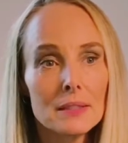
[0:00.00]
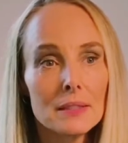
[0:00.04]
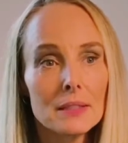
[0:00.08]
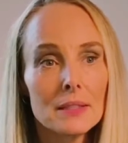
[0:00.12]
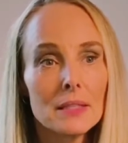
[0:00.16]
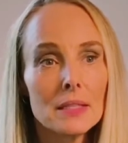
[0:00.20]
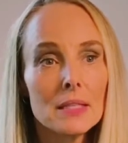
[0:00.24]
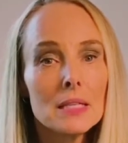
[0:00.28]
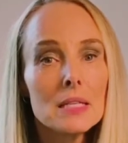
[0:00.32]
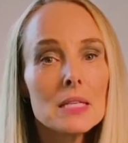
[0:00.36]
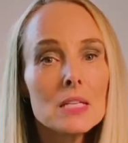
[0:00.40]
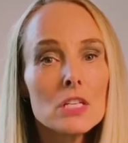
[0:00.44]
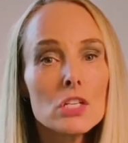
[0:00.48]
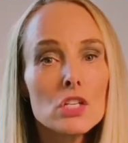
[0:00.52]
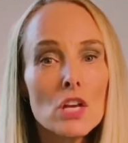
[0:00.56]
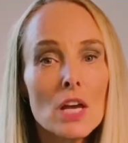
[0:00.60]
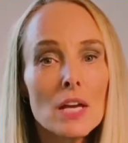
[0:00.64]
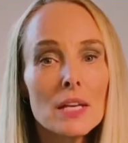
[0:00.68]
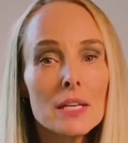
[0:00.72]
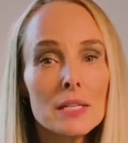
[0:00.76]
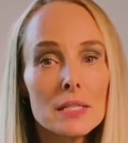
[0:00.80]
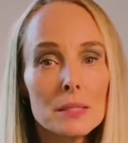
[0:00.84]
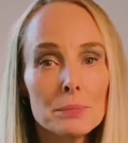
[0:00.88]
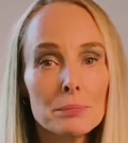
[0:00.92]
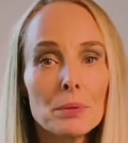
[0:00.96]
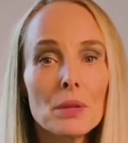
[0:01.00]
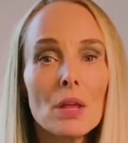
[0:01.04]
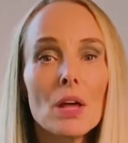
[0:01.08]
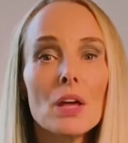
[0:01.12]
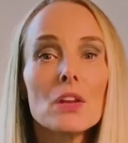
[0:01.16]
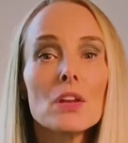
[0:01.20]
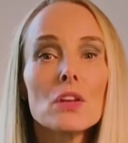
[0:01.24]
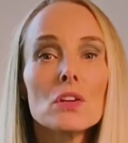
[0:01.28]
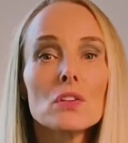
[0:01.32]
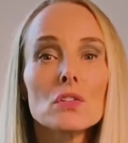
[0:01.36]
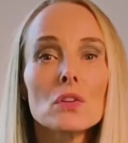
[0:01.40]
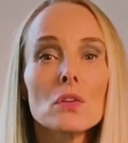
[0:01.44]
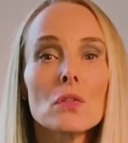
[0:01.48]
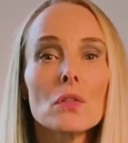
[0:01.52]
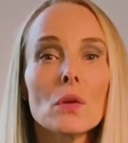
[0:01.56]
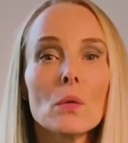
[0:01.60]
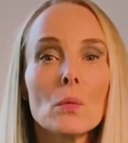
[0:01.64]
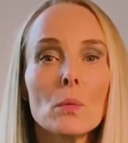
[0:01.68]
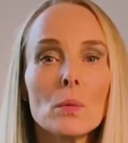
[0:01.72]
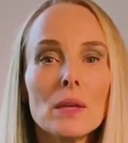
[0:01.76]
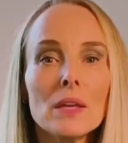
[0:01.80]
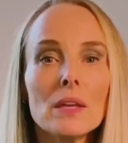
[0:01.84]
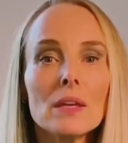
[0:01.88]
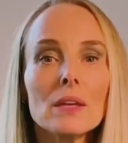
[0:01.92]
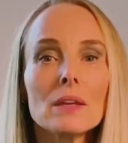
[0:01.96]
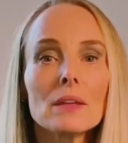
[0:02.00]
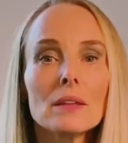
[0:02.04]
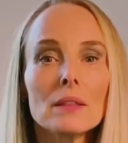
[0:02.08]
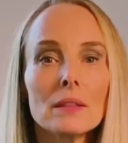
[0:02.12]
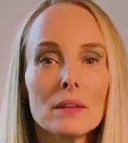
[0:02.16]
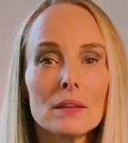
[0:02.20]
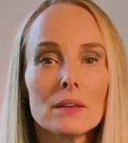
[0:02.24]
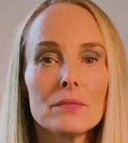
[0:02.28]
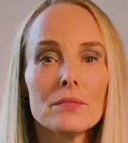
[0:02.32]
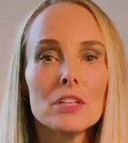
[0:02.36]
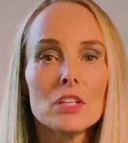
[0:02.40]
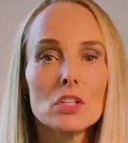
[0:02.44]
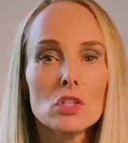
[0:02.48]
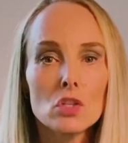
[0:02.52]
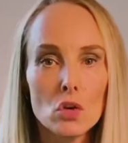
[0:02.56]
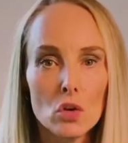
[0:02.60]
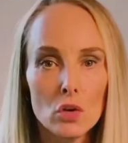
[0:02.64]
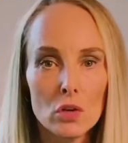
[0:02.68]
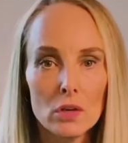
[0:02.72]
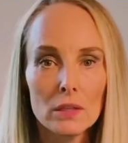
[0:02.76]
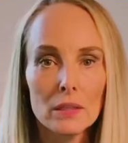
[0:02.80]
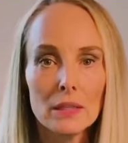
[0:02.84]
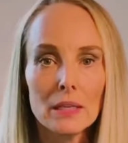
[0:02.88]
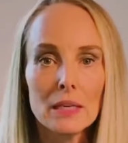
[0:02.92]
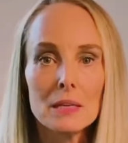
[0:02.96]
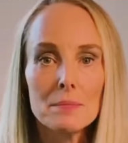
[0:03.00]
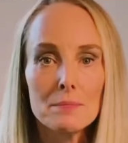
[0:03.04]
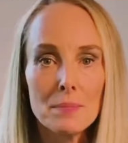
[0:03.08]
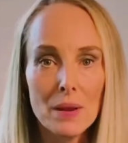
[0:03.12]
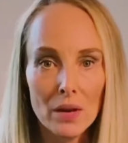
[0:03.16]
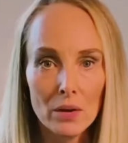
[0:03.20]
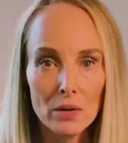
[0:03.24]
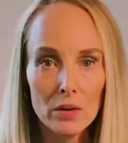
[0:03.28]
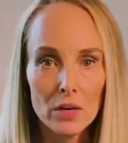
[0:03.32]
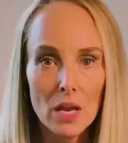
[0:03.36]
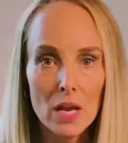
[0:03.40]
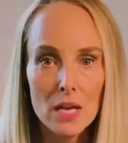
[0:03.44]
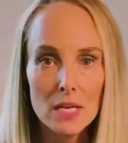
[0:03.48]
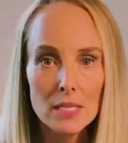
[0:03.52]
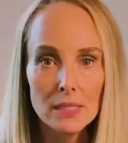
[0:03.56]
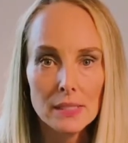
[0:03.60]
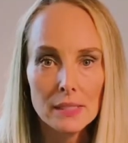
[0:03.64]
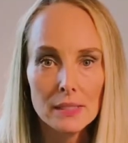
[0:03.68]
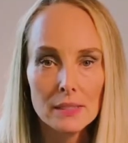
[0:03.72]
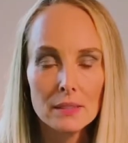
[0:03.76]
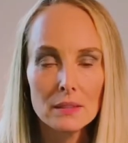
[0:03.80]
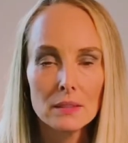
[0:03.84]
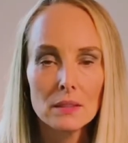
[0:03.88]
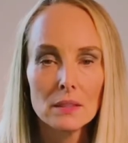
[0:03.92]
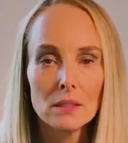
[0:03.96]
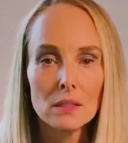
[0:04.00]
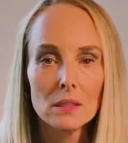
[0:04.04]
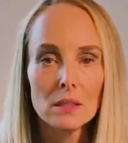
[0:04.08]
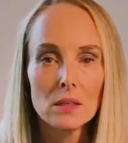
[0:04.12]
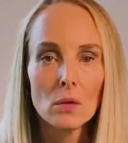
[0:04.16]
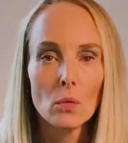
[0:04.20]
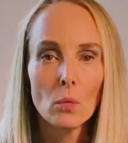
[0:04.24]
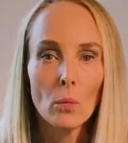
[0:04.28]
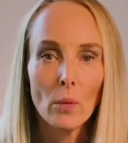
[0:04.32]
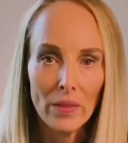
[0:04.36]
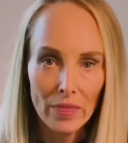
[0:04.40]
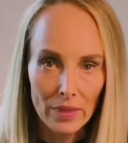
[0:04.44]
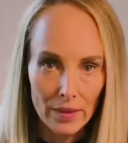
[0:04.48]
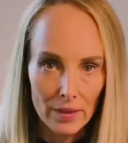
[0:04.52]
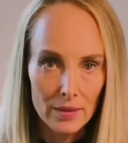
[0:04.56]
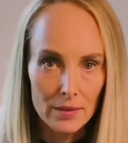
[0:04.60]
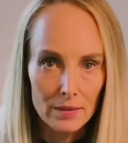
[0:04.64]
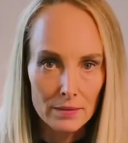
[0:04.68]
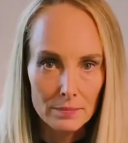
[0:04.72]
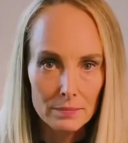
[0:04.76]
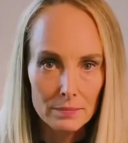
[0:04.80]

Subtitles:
He shed his blood so that we could live eternally in paradise with him.